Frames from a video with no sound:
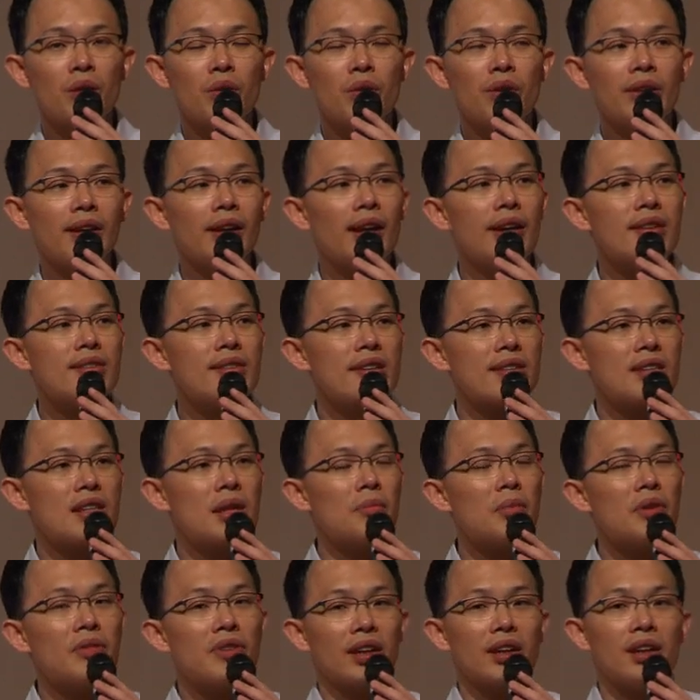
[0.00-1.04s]
we realize that
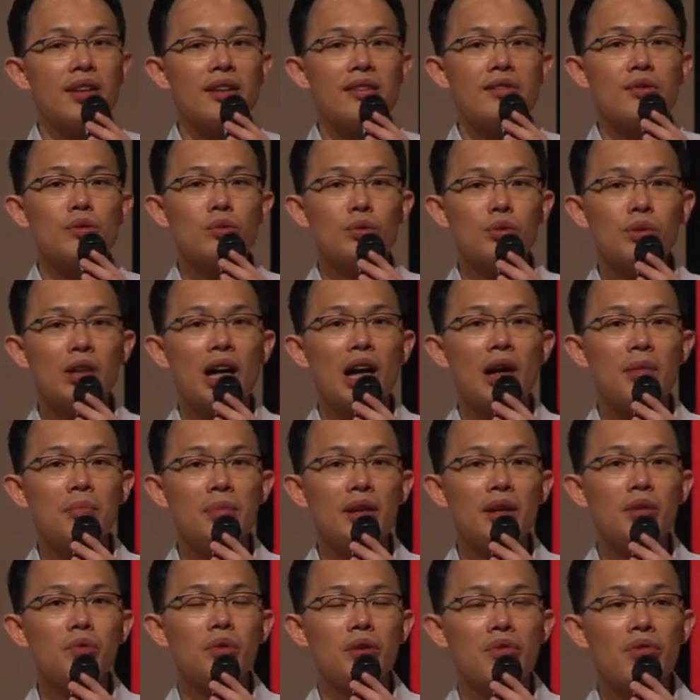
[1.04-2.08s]
some of the kids do
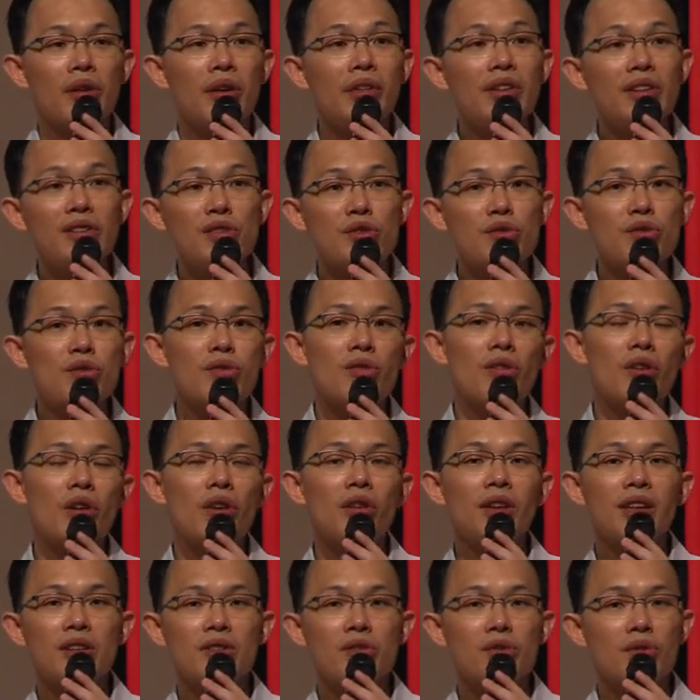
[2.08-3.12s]
come in with very
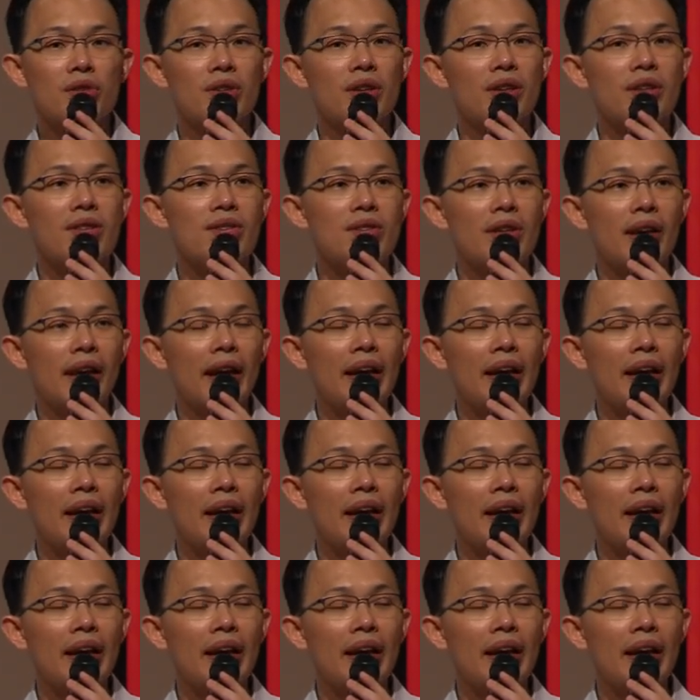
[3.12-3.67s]
strong interest